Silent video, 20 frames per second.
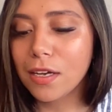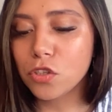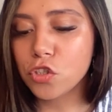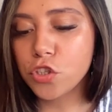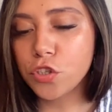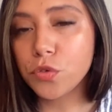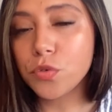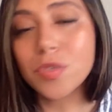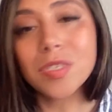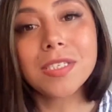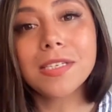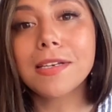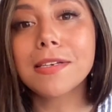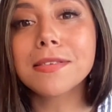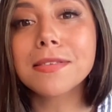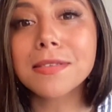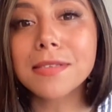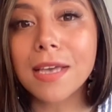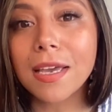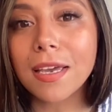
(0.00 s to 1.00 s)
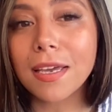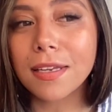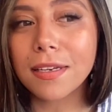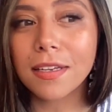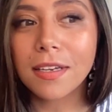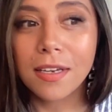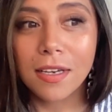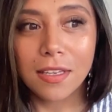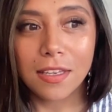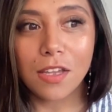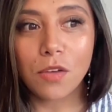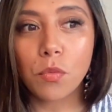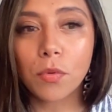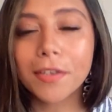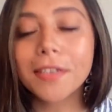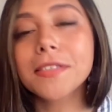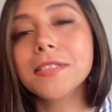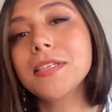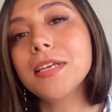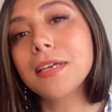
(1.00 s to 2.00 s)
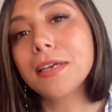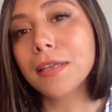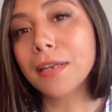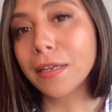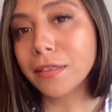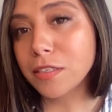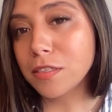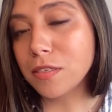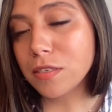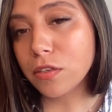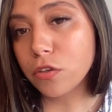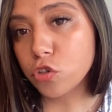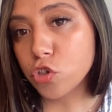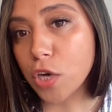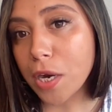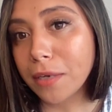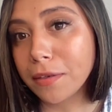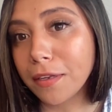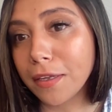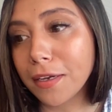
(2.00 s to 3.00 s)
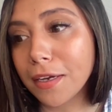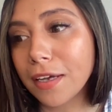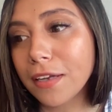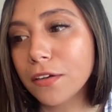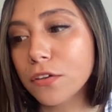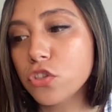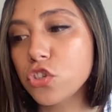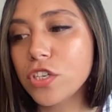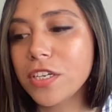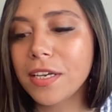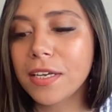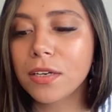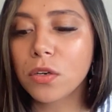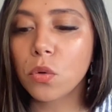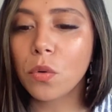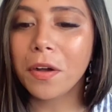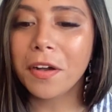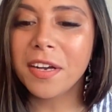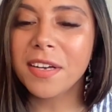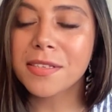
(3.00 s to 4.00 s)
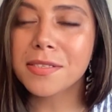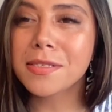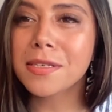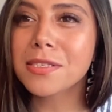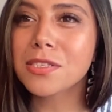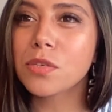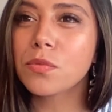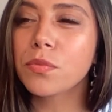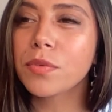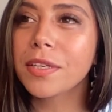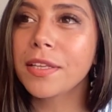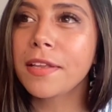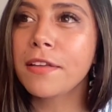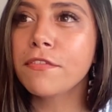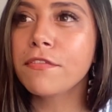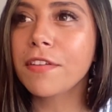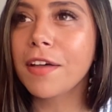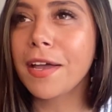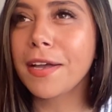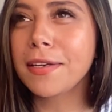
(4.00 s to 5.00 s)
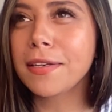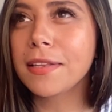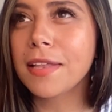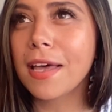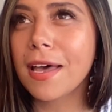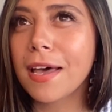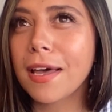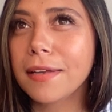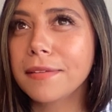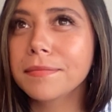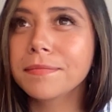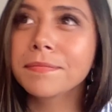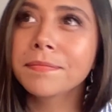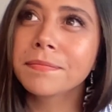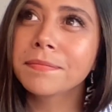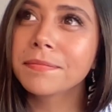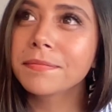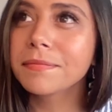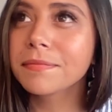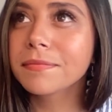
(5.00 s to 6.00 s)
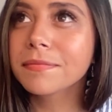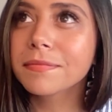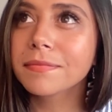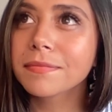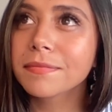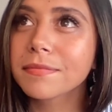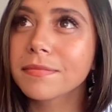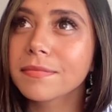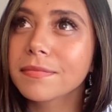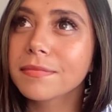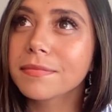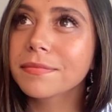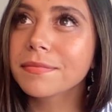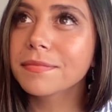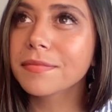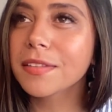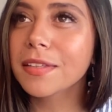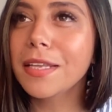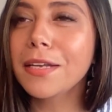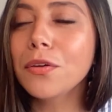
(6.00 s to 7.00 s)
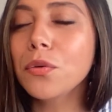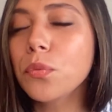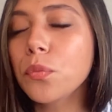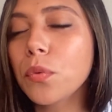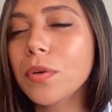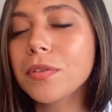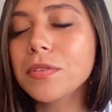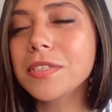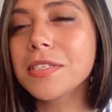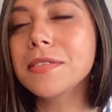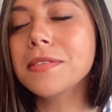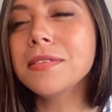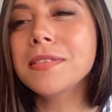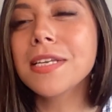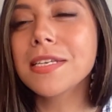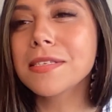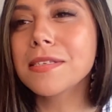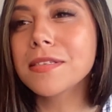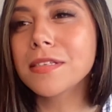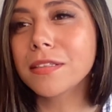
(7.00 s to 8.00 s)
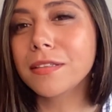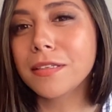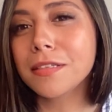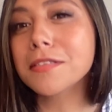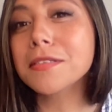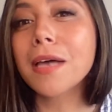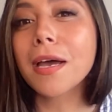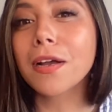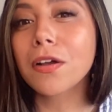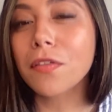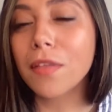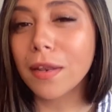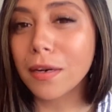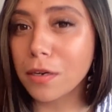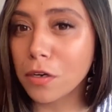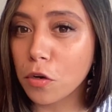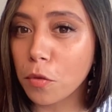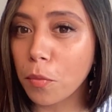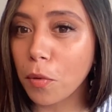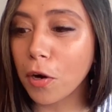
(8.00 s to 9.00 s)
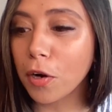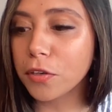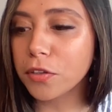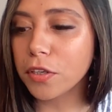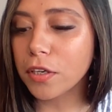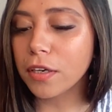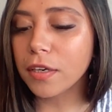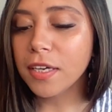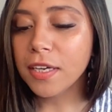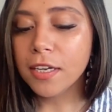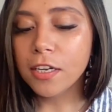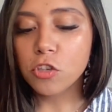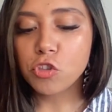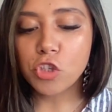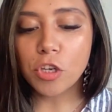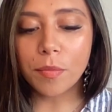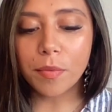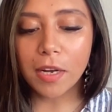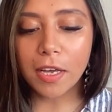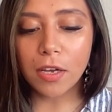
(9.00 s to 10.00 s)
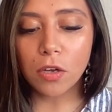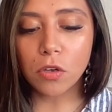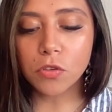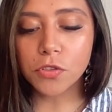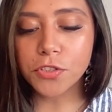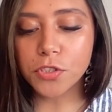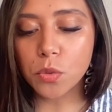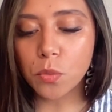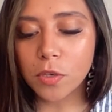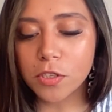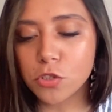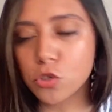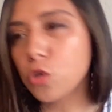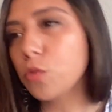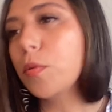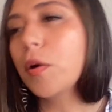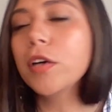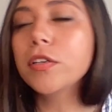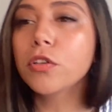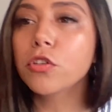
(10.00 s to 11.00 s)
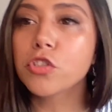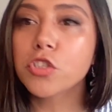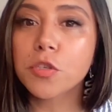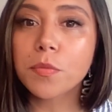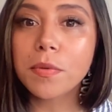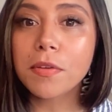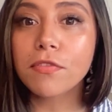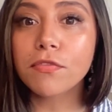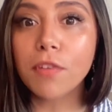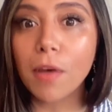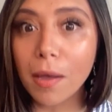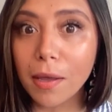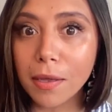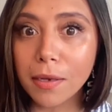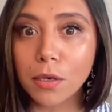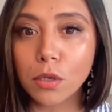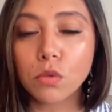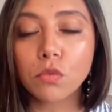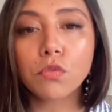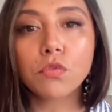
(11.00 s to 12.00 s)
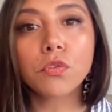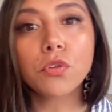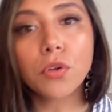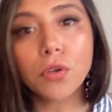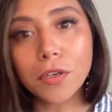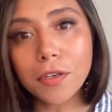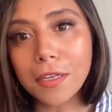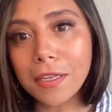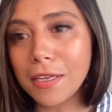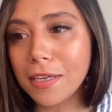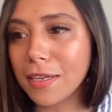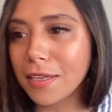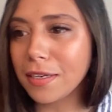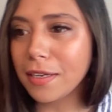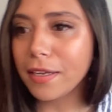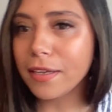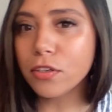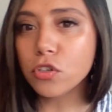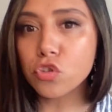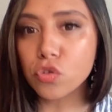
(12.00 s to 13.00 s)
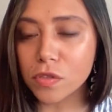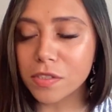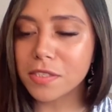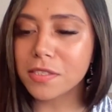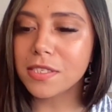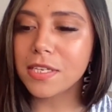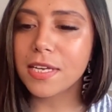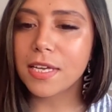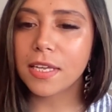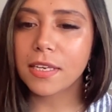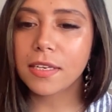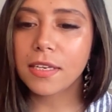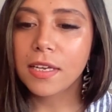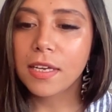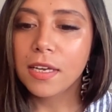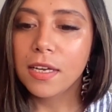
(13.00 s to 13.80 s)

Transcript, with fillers: to stay sane. They want to stay connected to their childlike energy, and Aquarius doesn't really find that. They don't necessarily desire that in a partner. Gemini also wants their partner to be fun and flirty and interesting. And